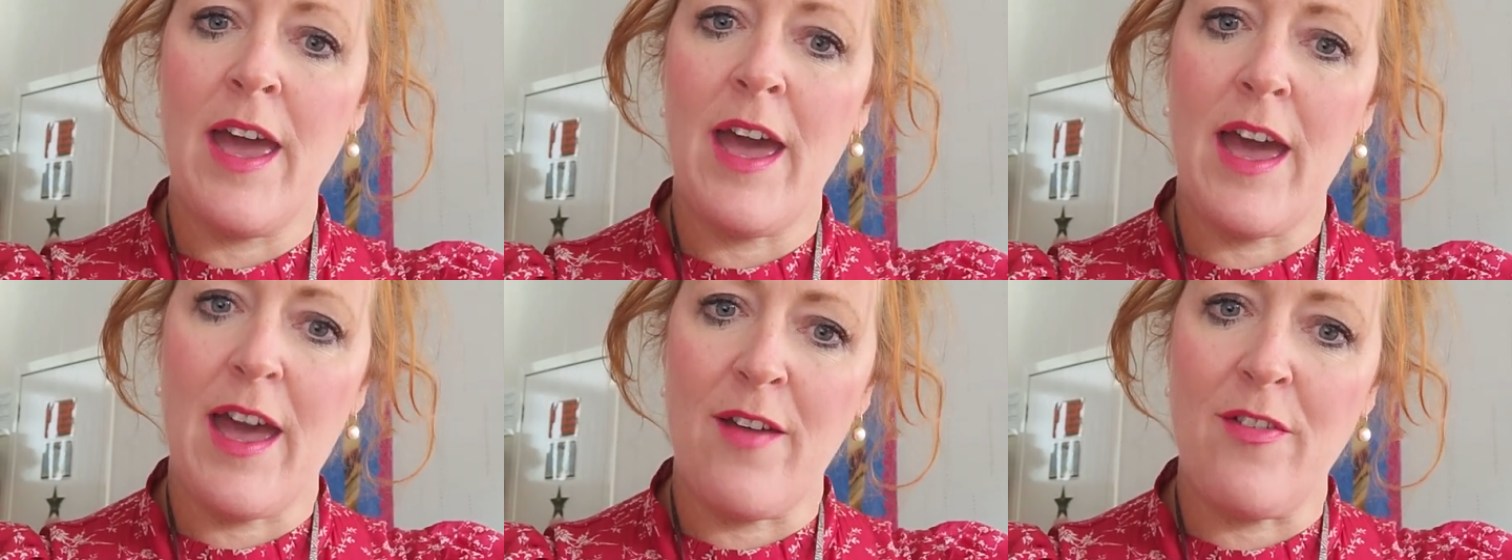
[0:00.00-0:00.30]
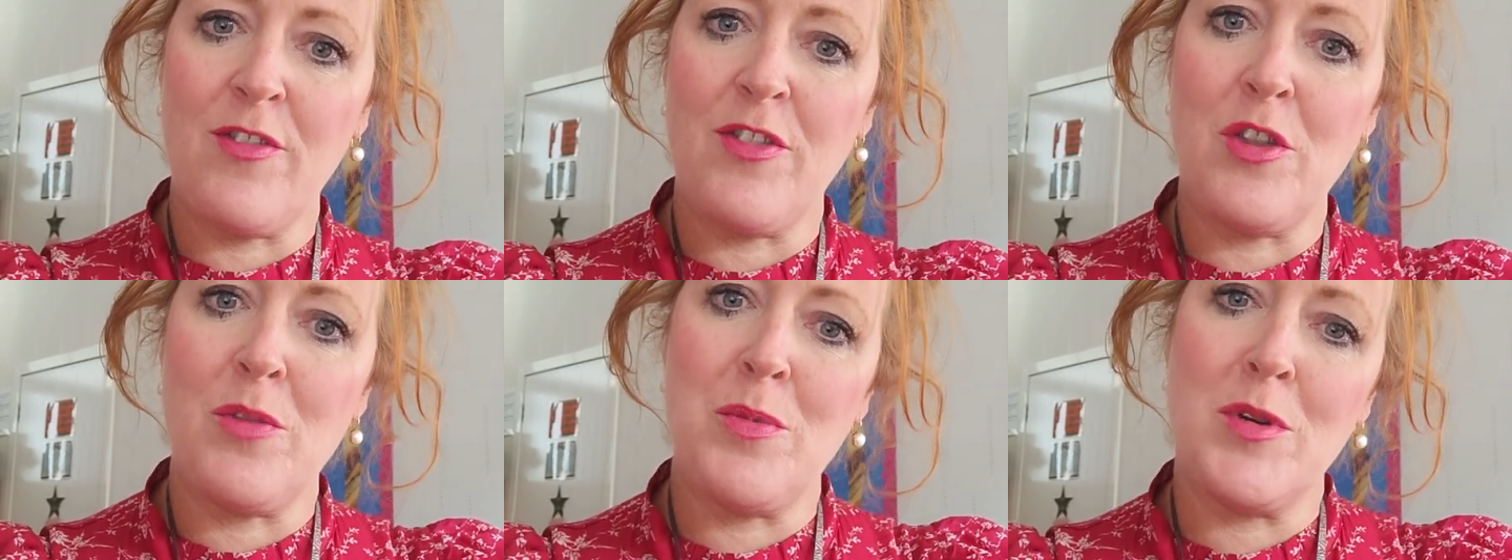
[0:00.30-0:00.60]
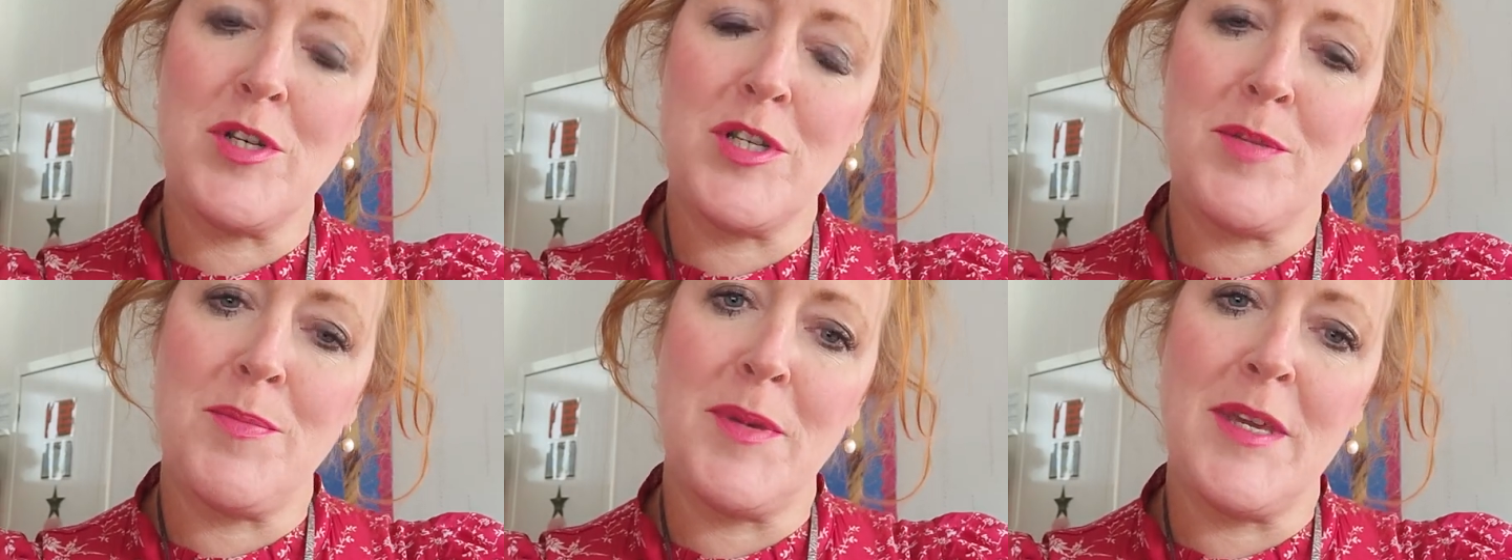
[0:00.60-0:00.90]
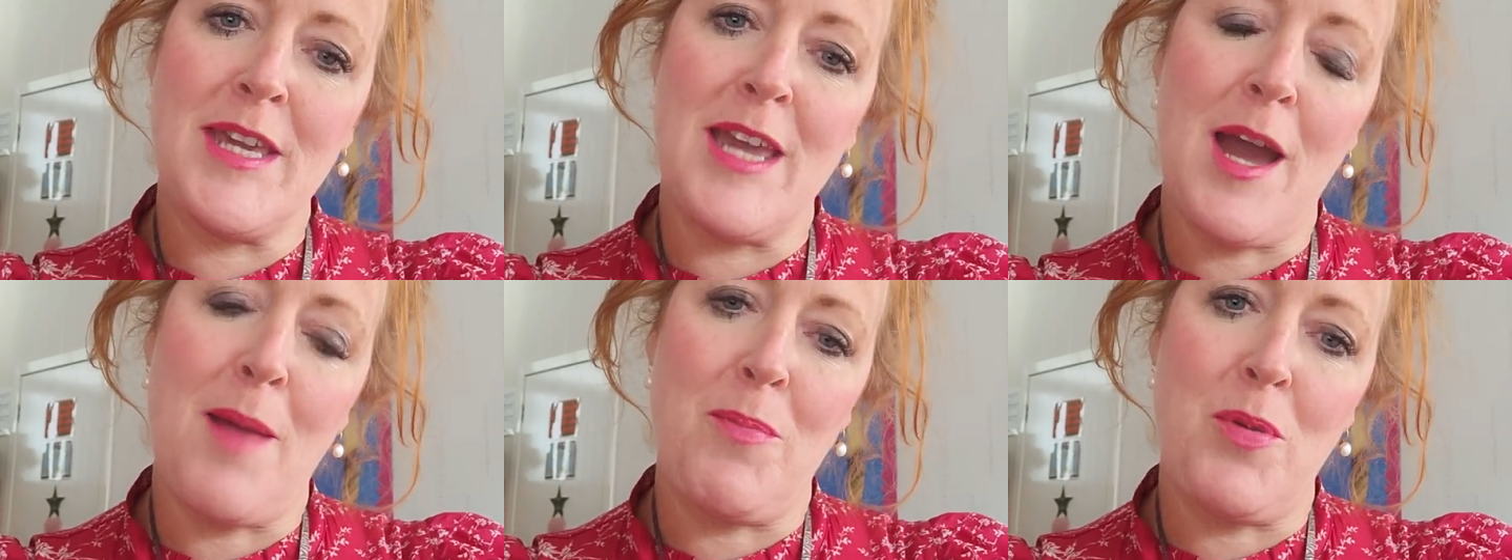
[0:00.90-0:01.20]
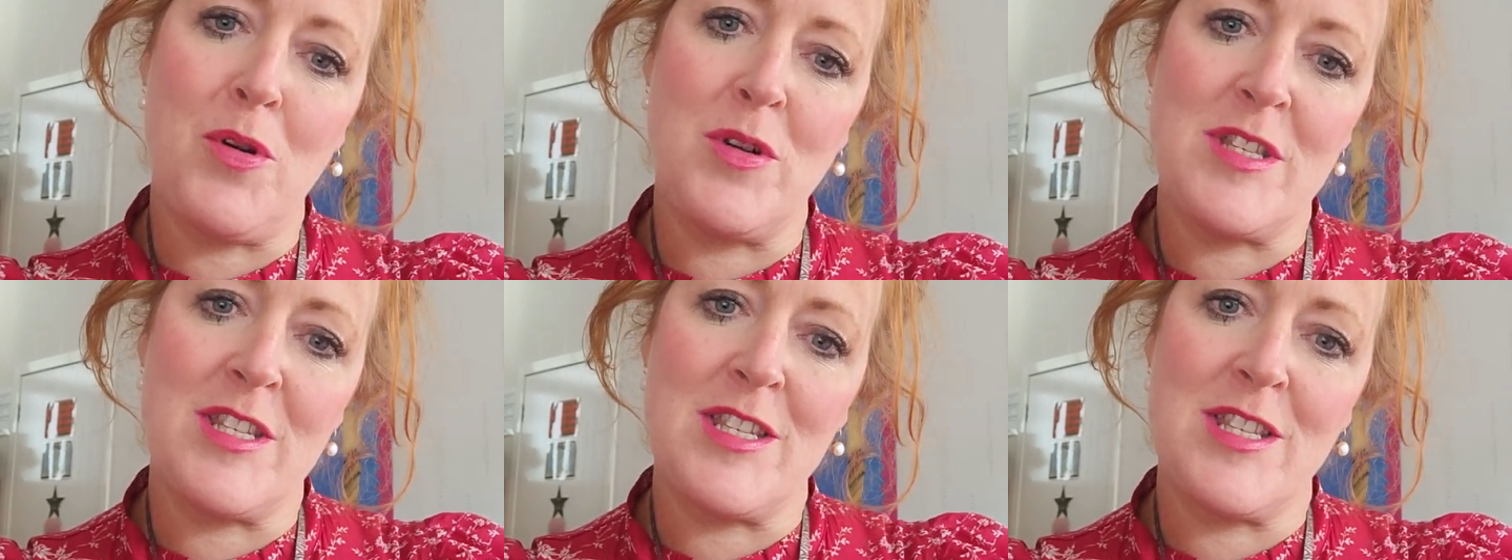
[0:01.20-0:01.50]
if there were to be a
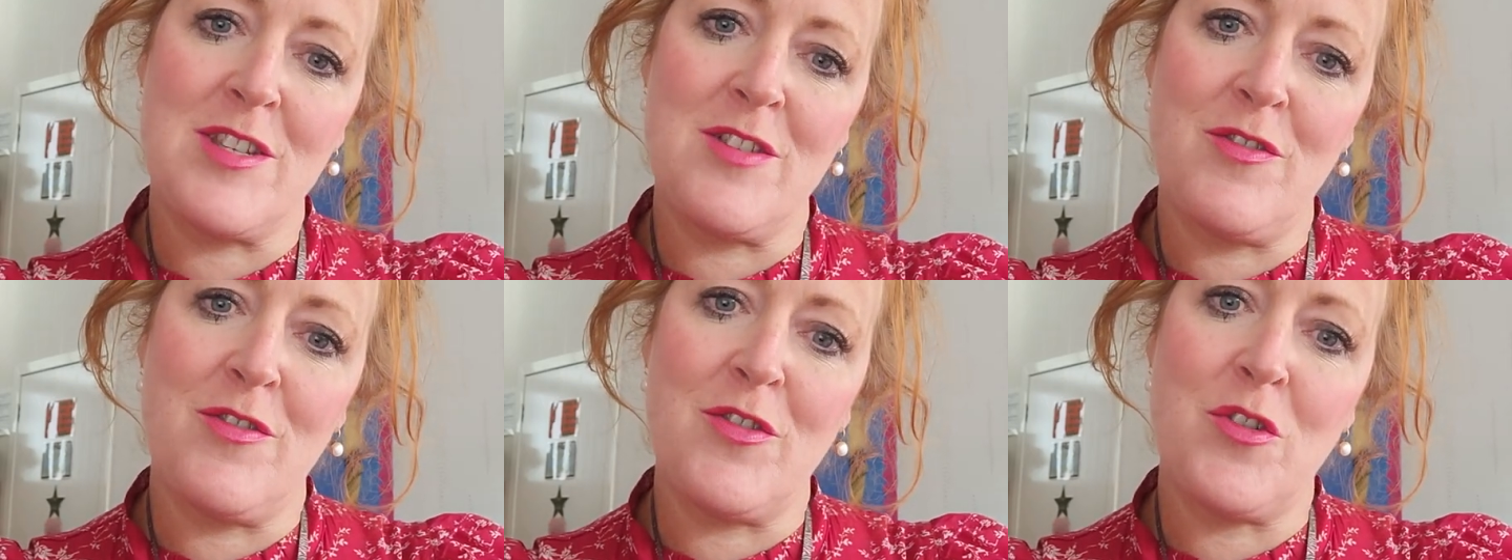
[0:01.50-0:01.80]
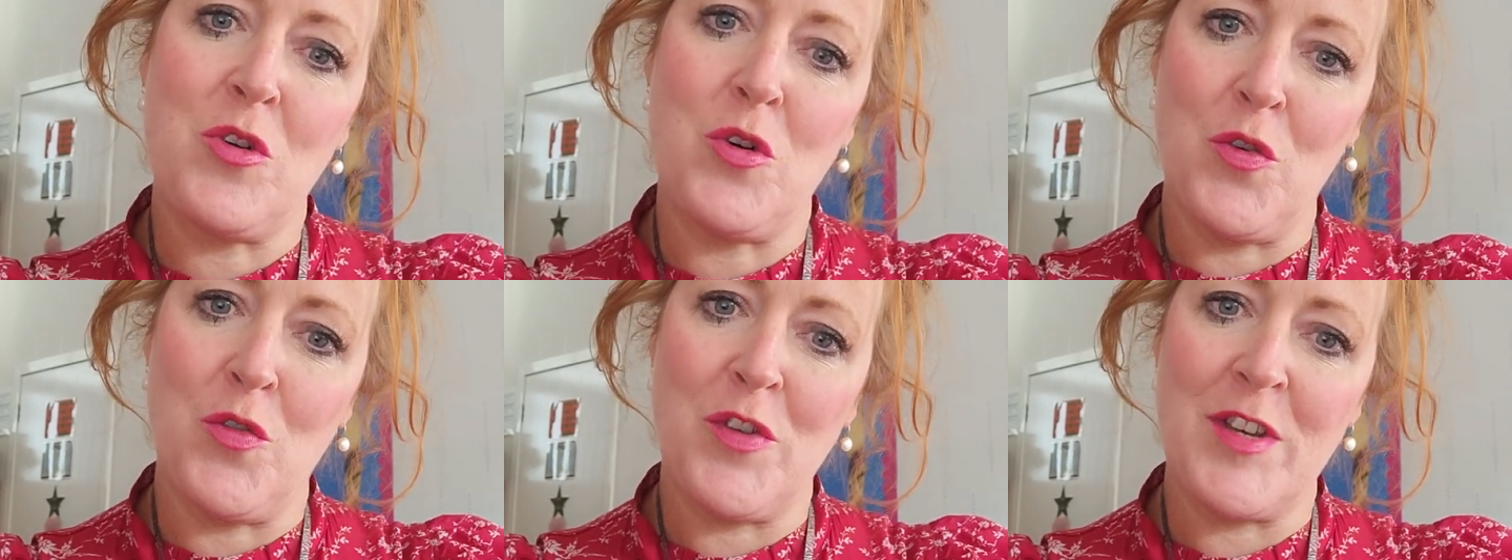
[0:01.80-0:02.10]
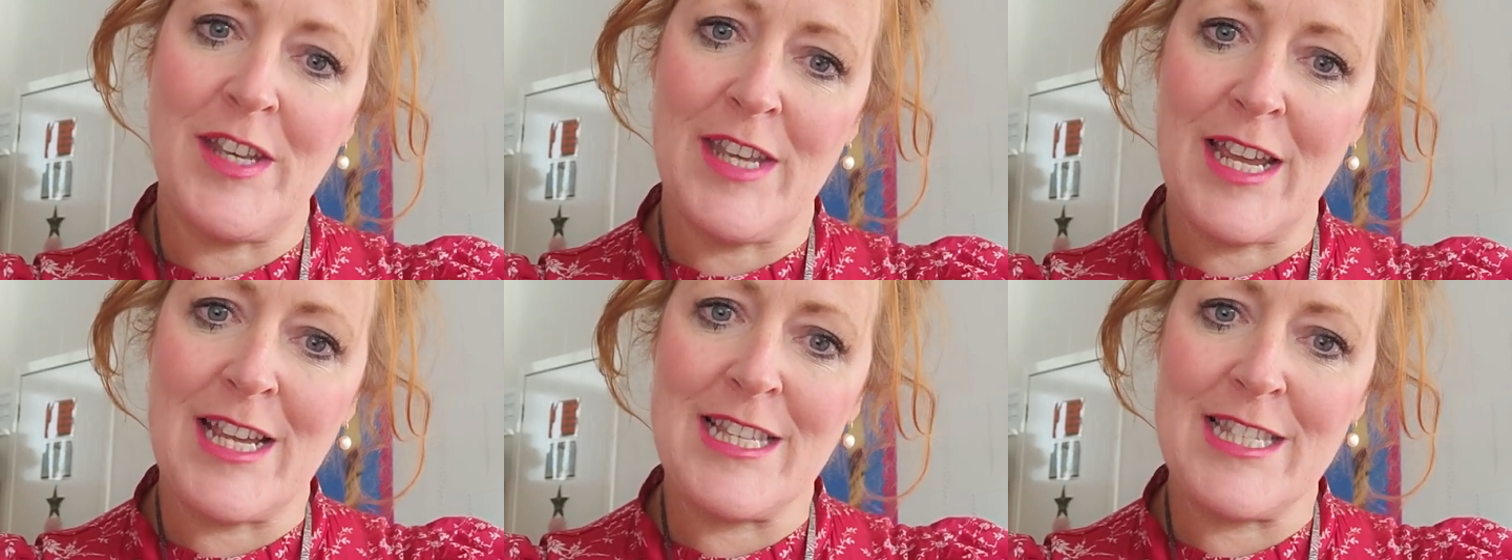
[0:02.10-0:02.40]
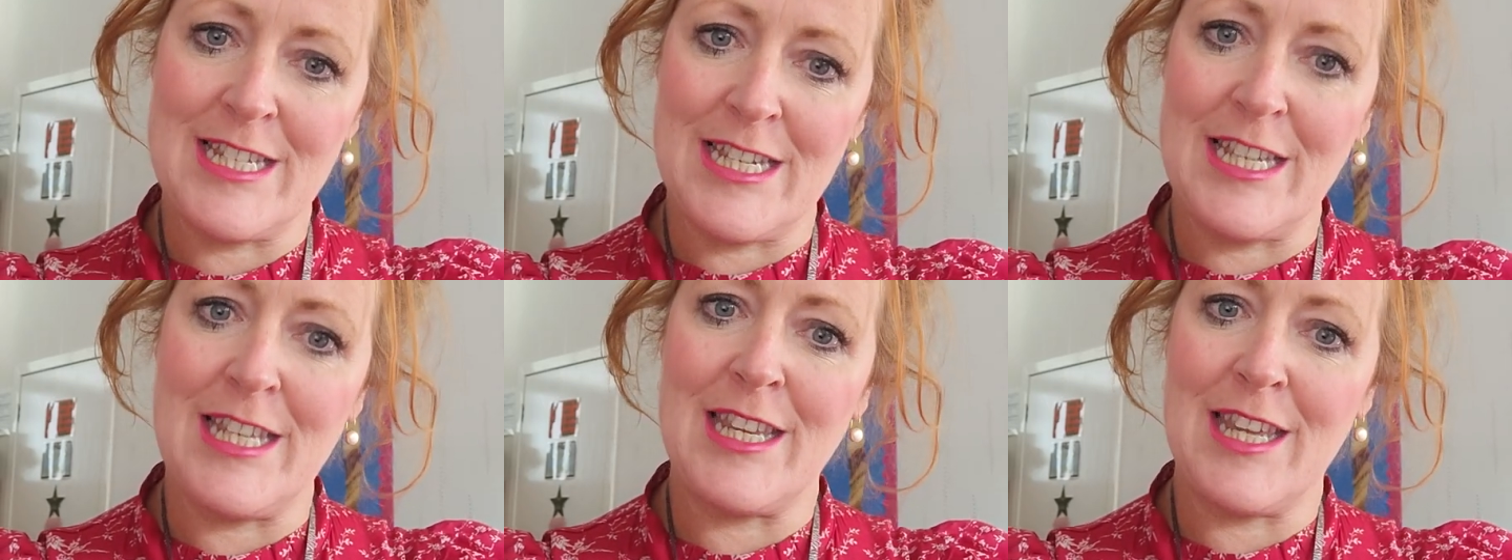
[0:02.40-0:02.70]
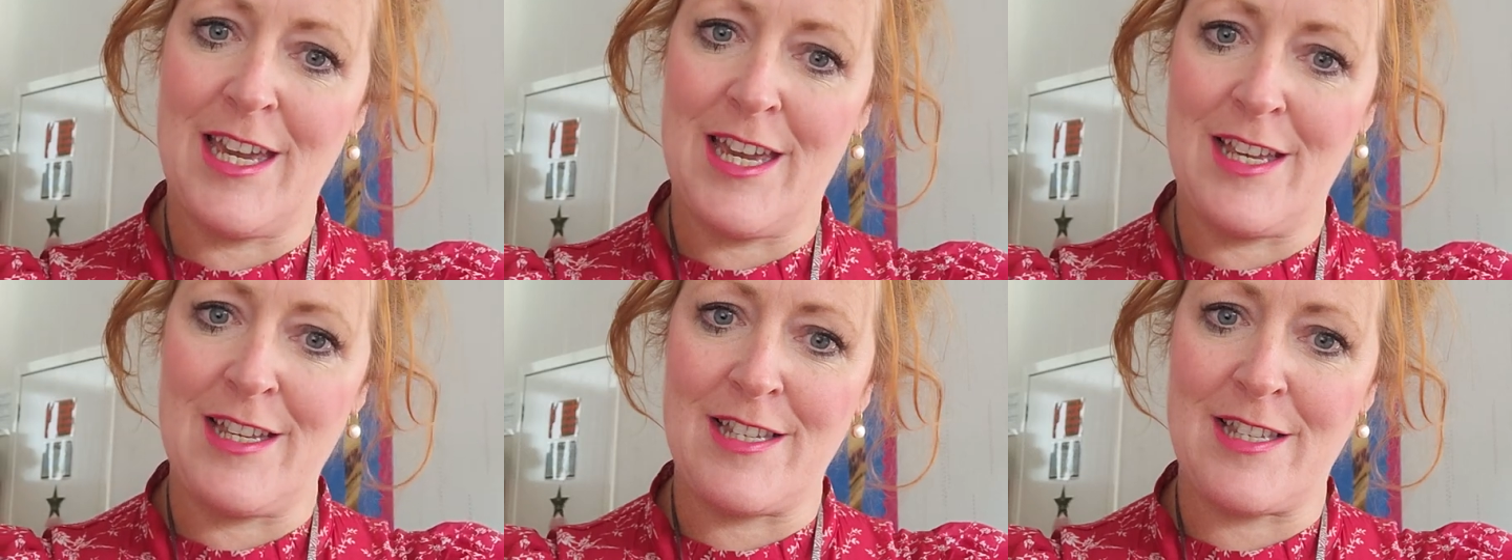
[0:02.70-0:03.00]
positive Covid-19
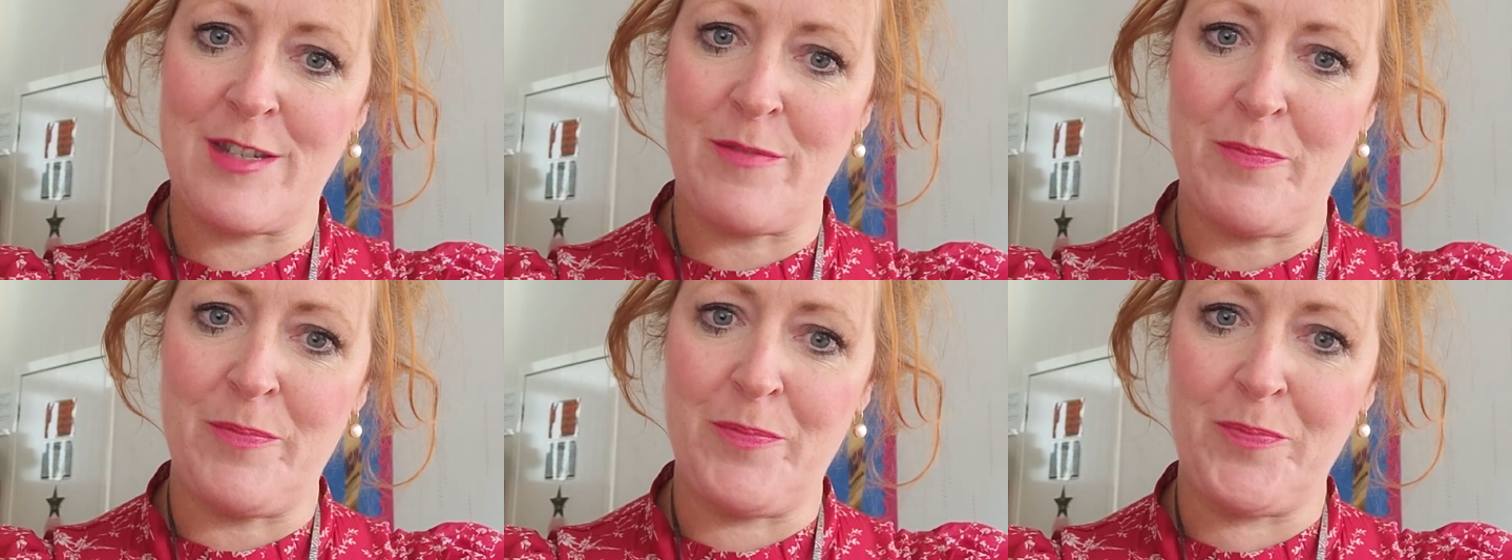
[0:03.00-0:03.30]
case.